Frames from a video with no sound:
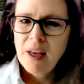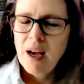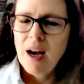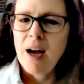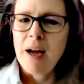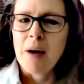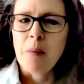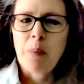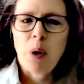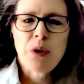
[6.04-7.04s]
I am
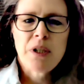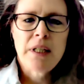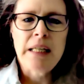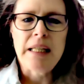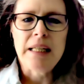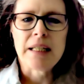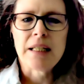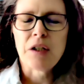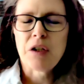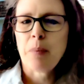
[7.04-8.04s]
posting this
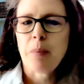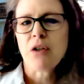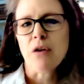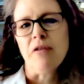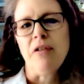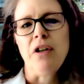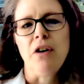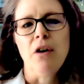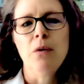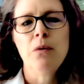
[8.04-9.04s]
special
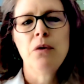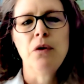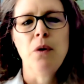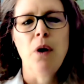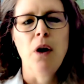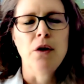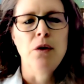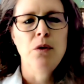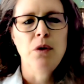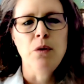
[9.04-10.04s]
video to our
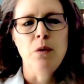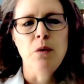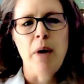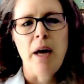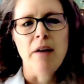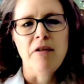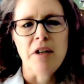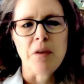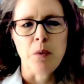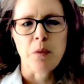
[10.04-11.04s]
YouTube and
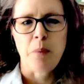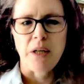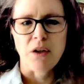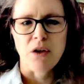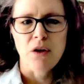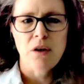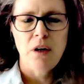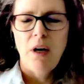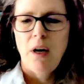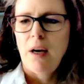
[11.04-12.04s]
Facebook pages
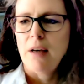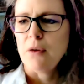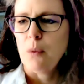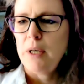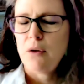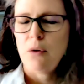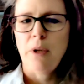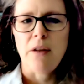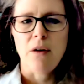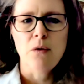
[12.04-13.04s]
as a way to
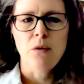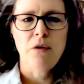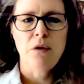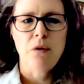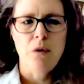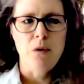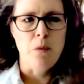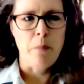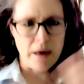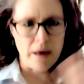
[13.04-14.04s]
let those of you who
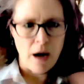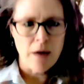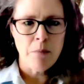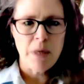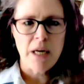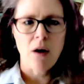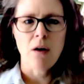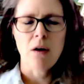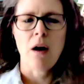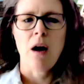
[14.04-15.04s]
may not be
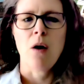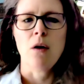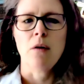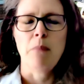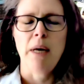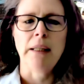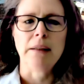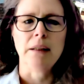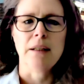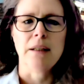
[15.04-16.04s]
on our
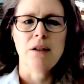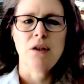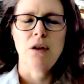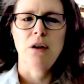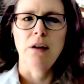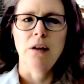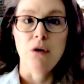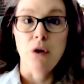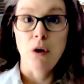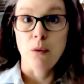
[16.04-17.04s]
mailing list uh,
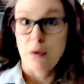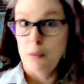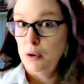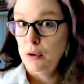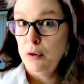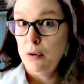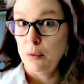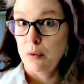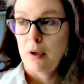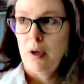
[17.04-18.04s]
know some good news